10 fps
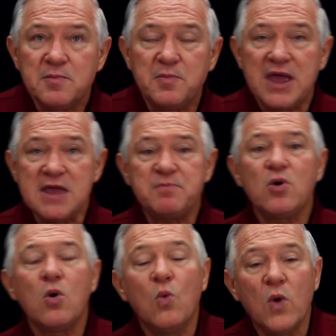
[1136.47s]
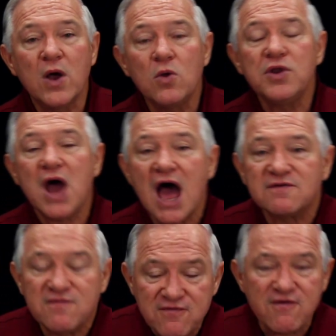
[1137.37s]
People will not
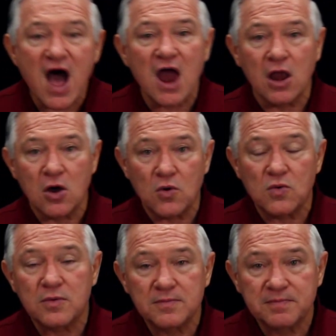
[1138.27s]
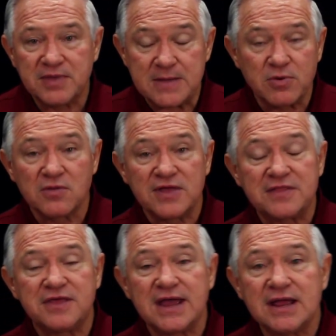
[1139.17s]
follow people
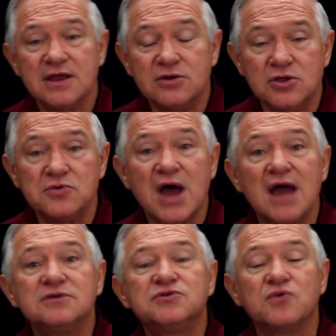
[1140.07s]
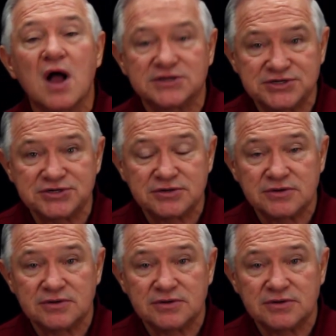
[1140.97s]
that they do not trust.